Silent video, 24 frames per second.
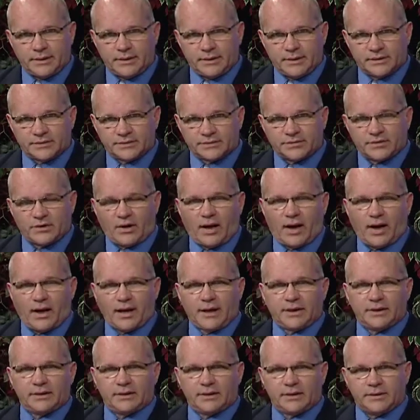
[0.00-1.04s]
a
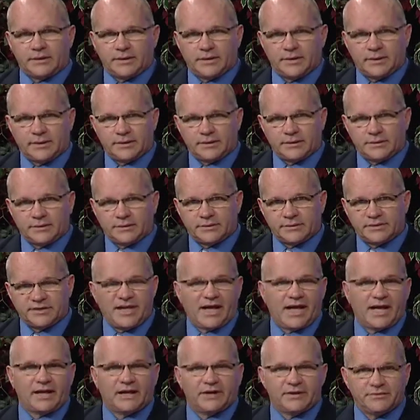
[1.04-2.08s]
side, a
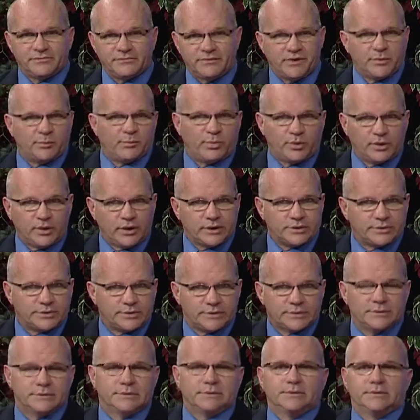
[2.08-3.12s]
negative input
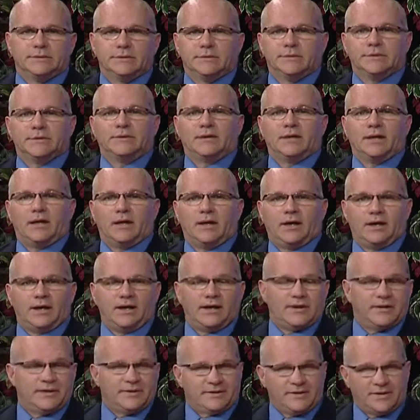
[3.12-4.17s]

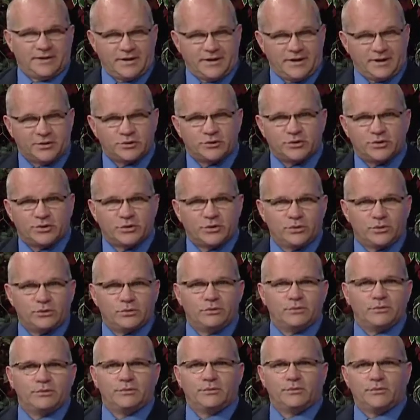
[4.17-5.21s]

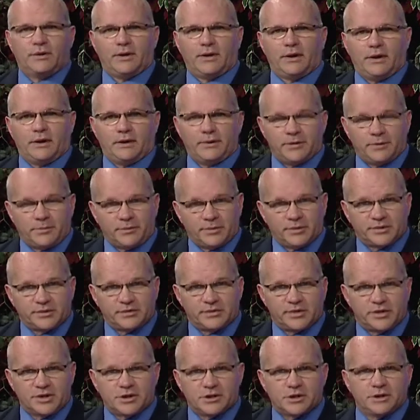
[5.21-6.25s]
into a
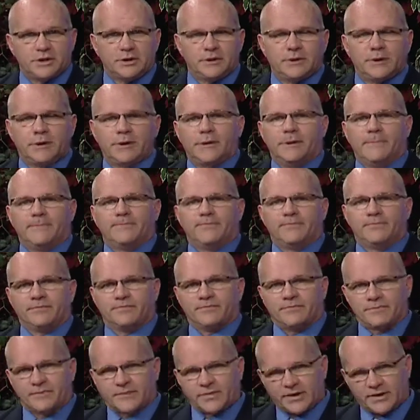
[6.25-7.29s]
position,
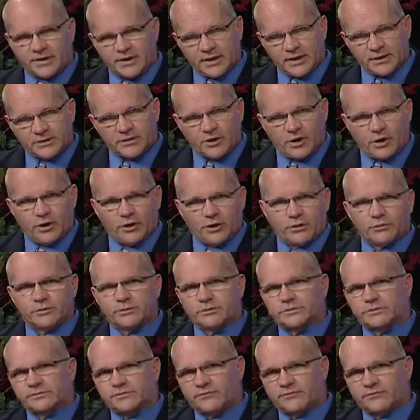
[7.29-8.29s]
things aren't